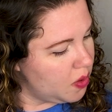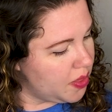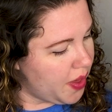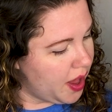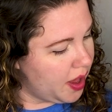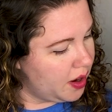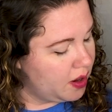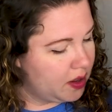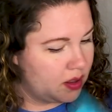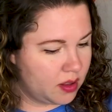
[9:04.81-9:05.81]
with that.
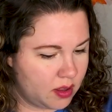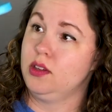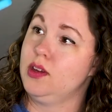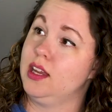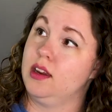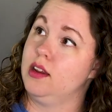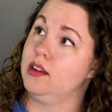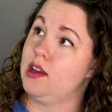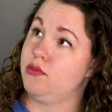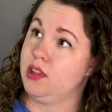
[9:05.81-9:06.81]
You can
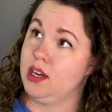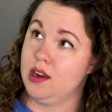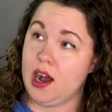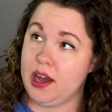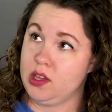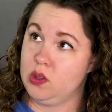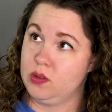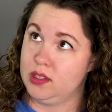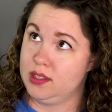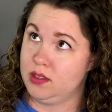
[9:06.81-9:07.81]
definitely not use
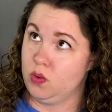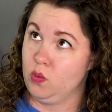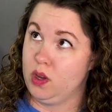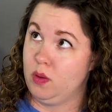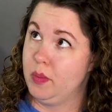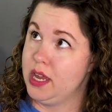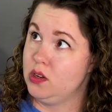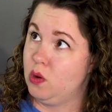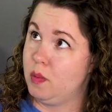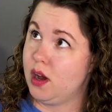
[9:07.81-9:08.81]
this as a real
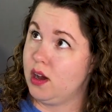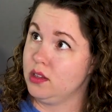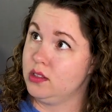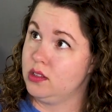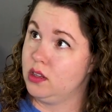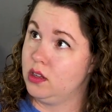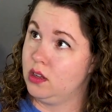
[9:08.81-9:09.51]
bento box.